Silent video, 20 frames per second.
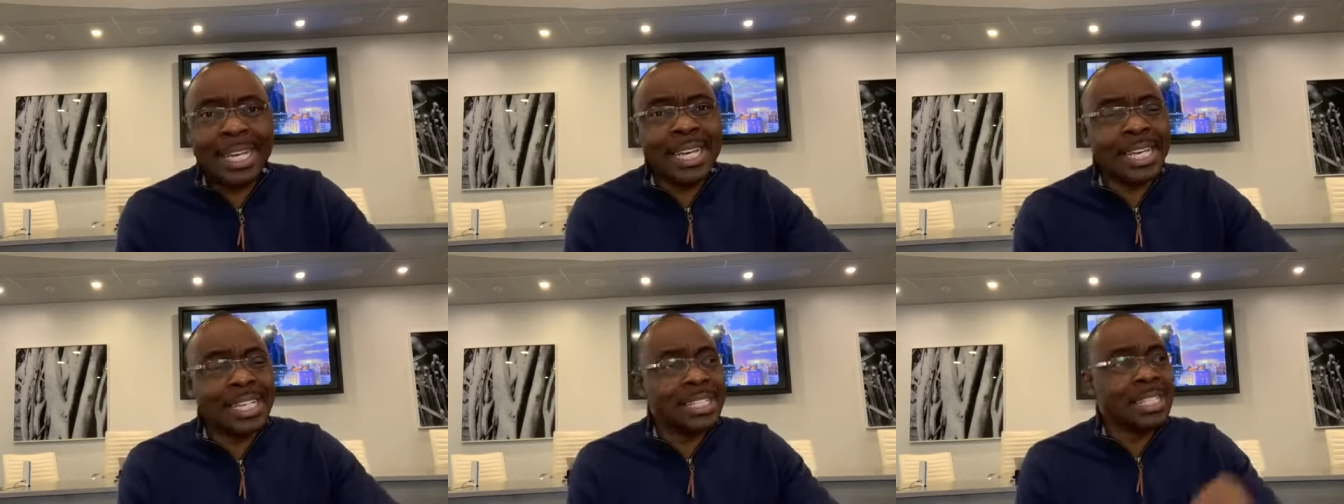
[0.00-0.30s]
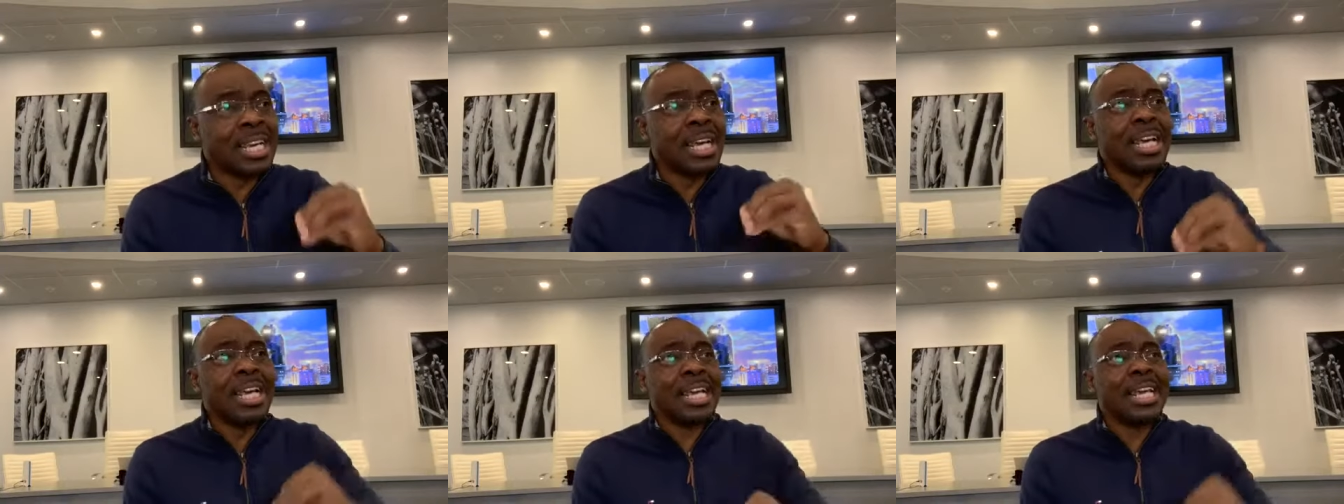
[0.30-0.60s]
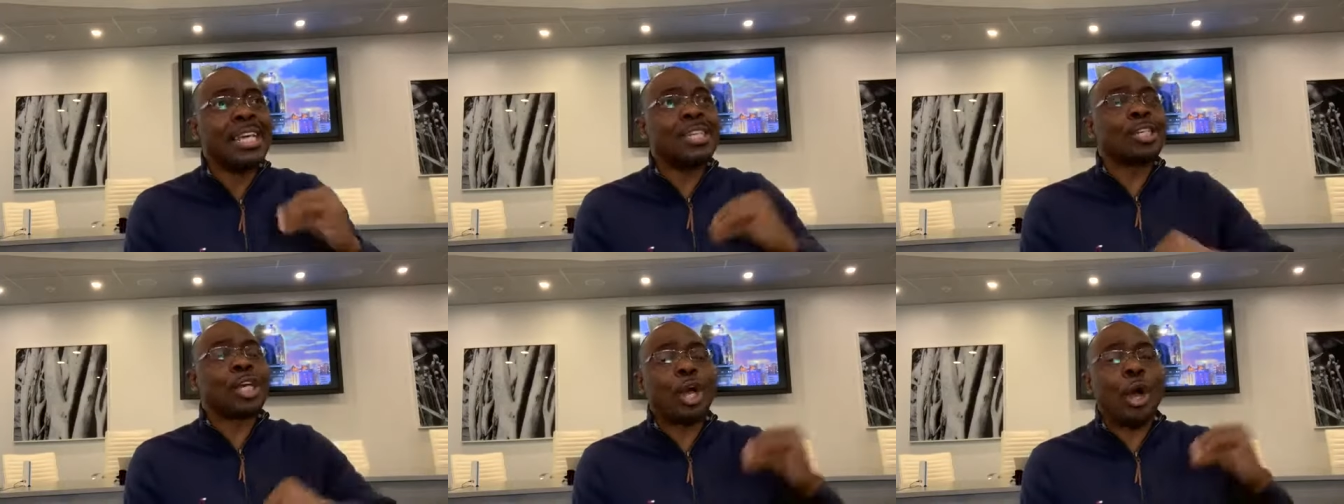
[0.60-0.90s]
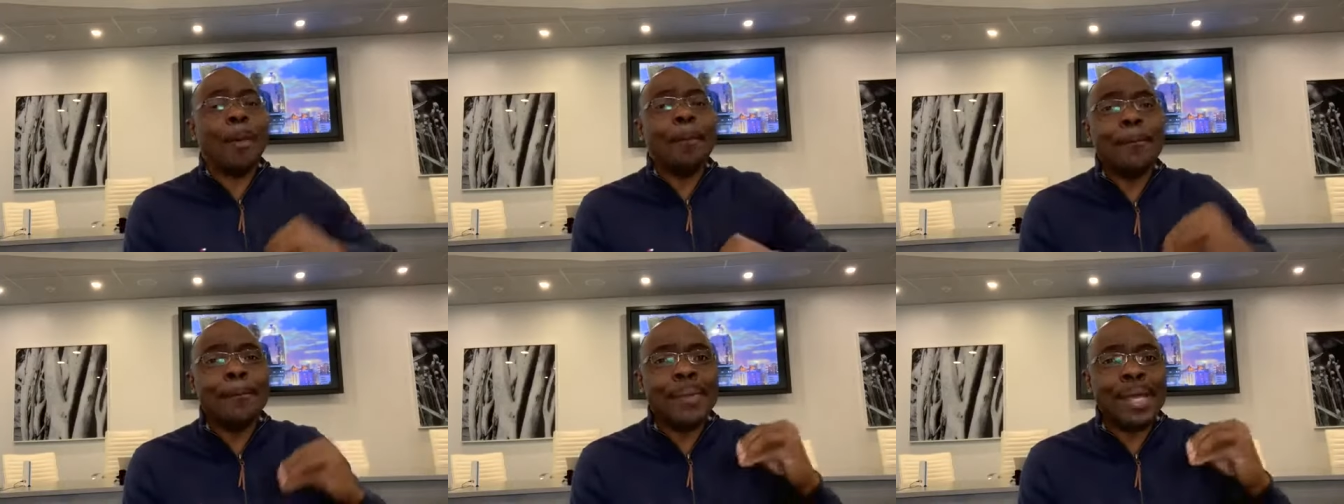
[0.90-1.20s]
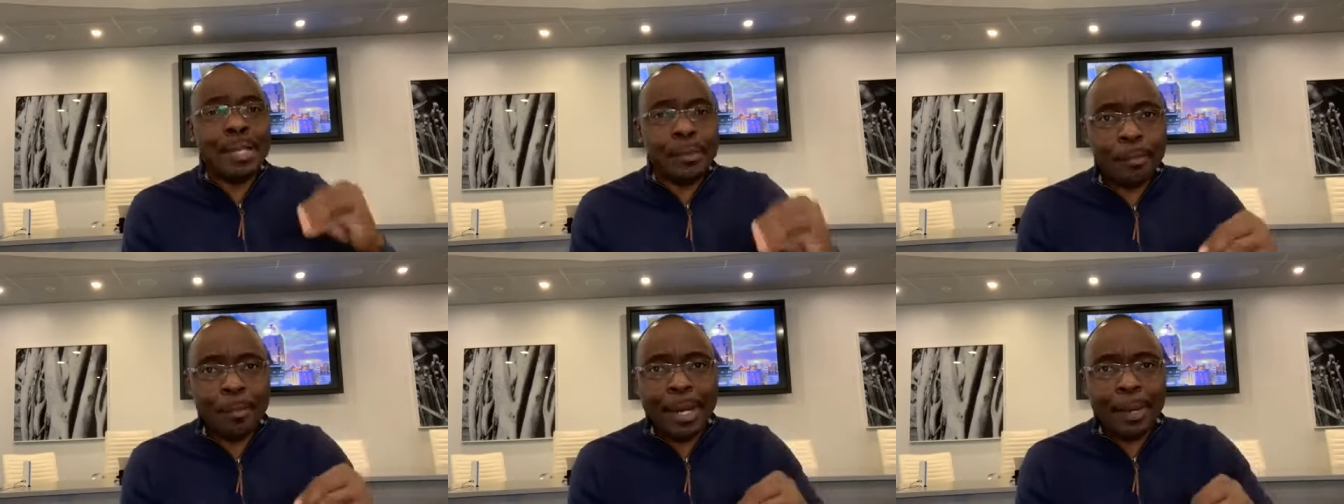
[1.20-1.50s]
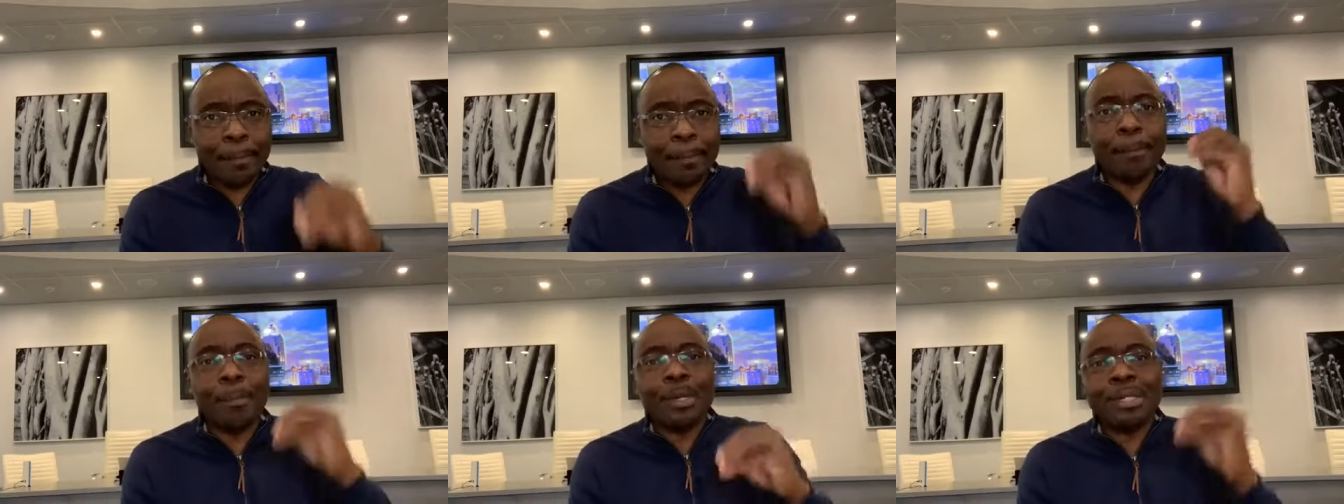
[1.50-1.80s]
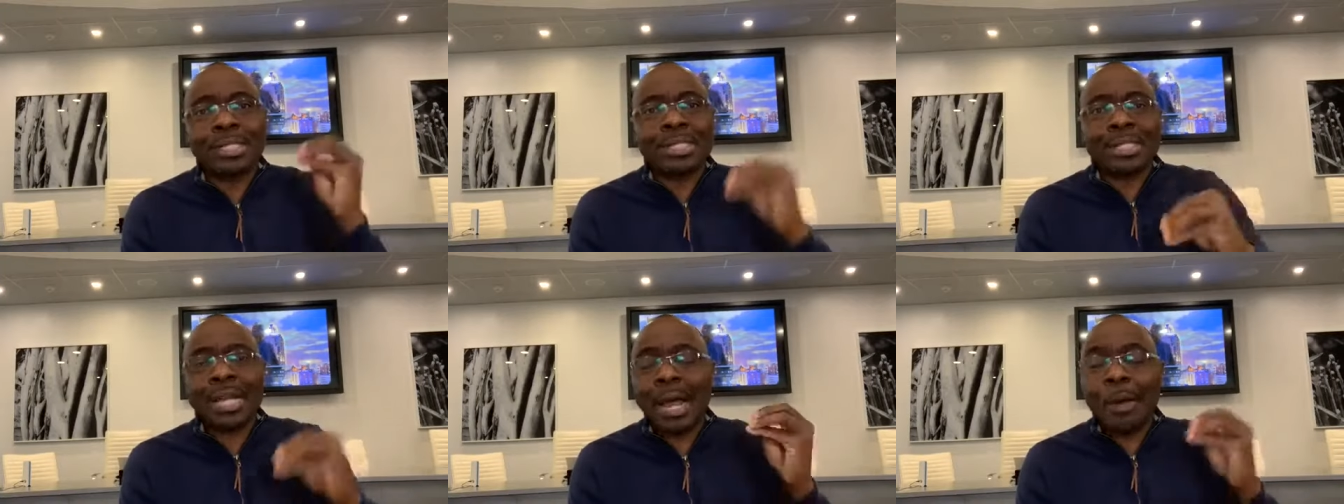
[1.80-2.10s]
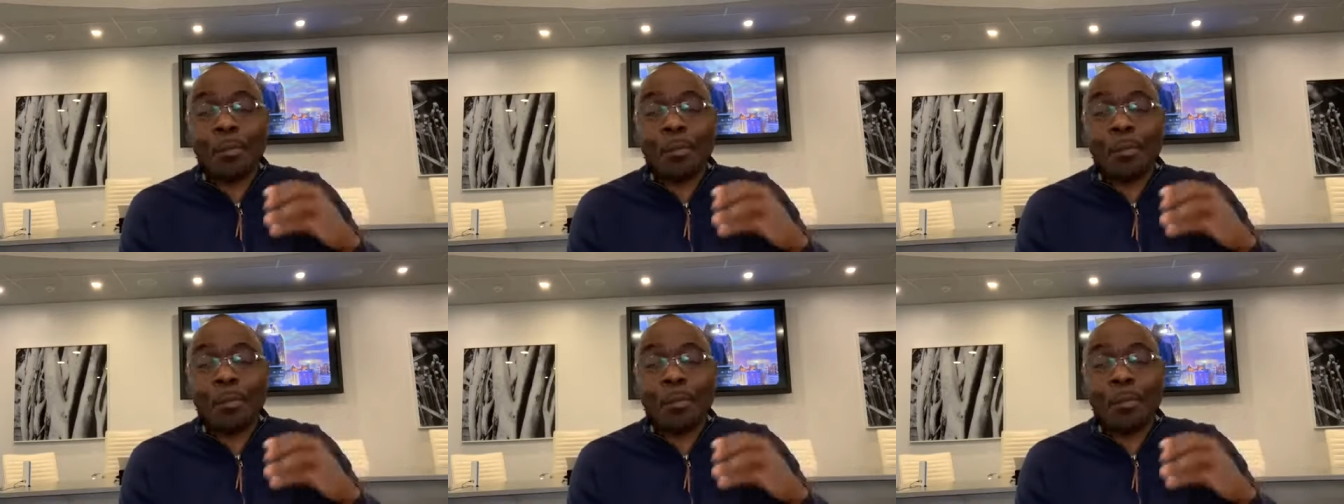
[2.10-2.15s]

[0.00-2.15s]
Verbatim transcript: His his commitment must,